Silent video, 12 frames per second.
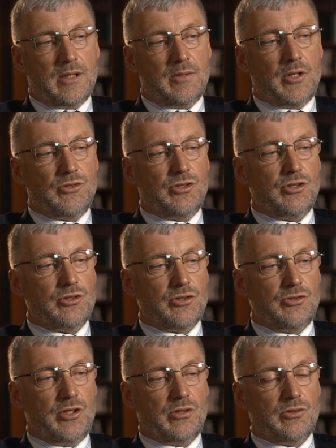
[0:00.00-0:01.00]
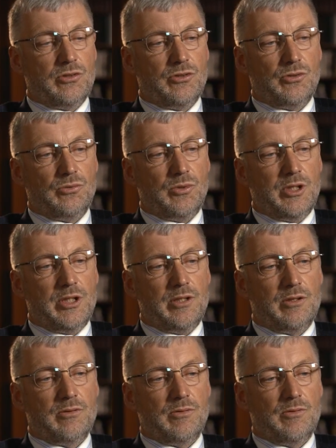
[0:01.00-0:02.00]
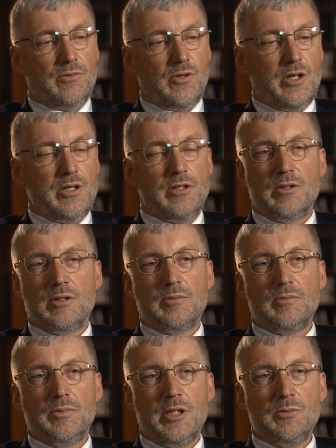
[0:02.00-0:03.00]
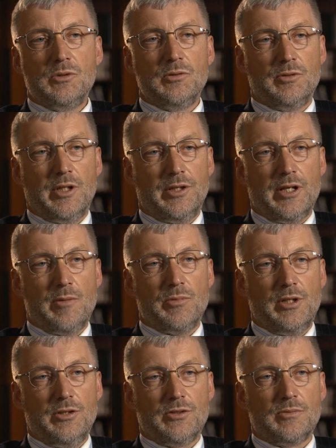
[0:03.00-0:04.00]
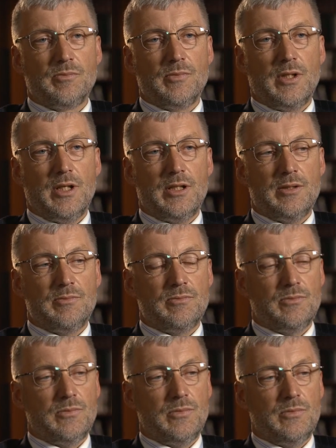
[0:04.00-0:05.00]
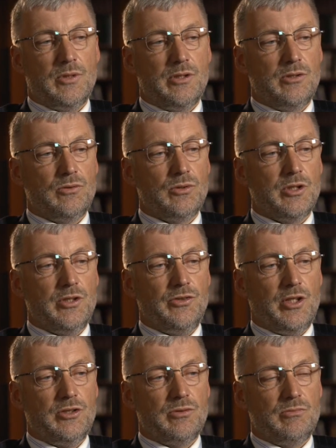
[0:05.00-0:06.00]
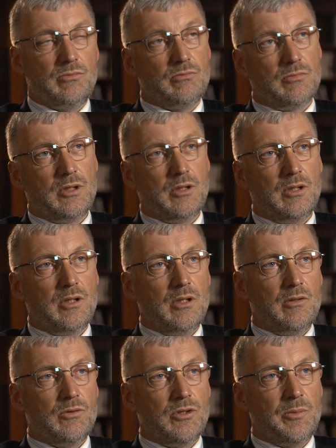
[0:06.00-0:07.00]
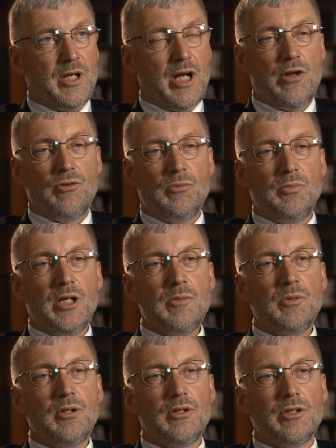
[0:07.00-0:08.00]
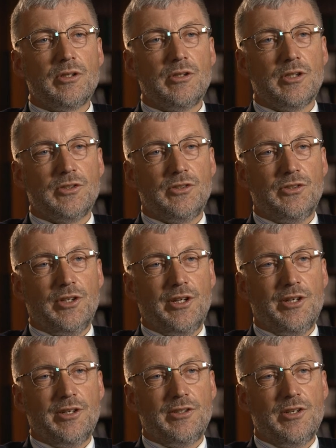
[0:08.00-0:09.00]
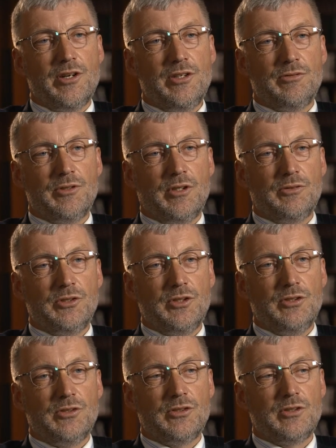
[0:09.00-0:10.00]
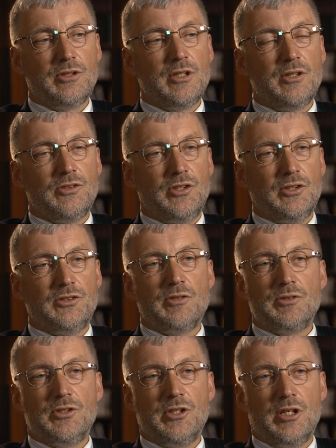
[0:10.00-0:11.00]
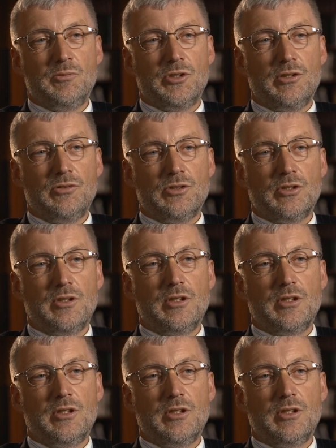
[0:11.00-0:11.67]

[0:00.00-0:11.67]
As search consultants, we find people for other companies. We're an organisation with about 100 people across 9 different offices, 6 different time zones.